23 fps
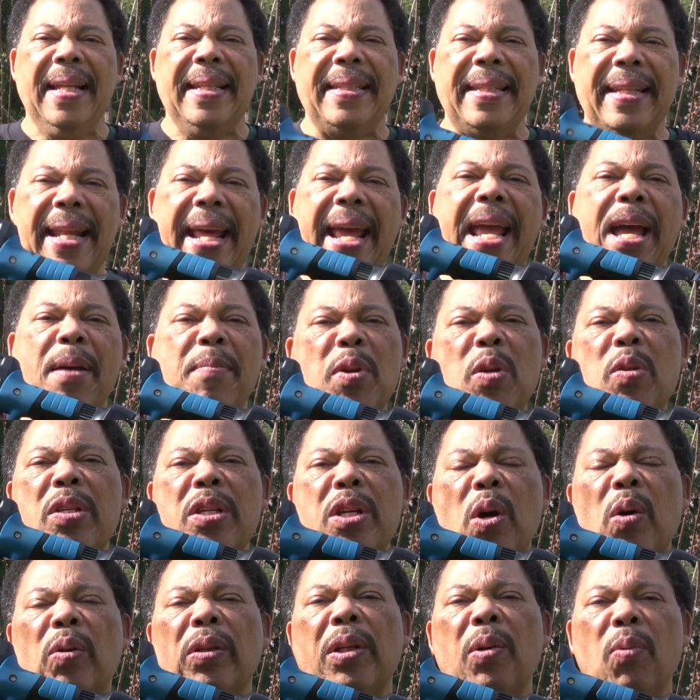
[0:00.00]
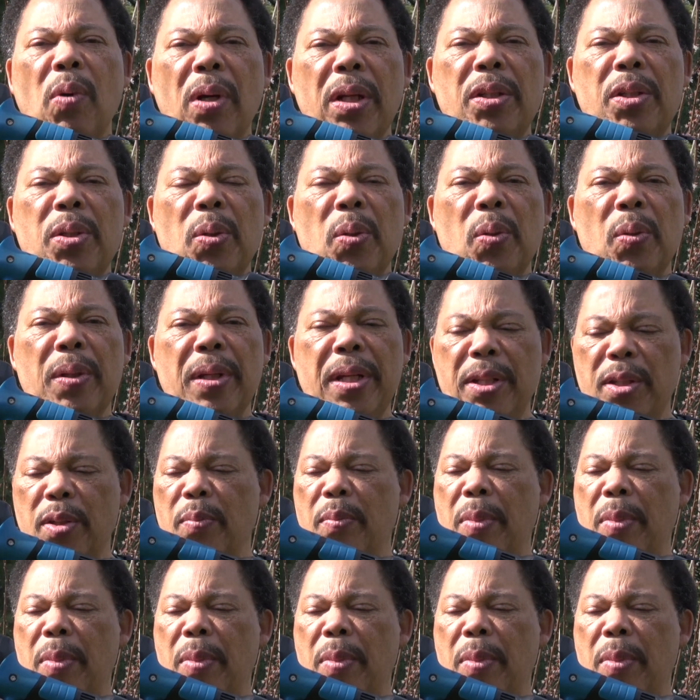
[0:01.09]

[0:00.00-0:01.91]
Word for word: Today, I'm using only one tool. These are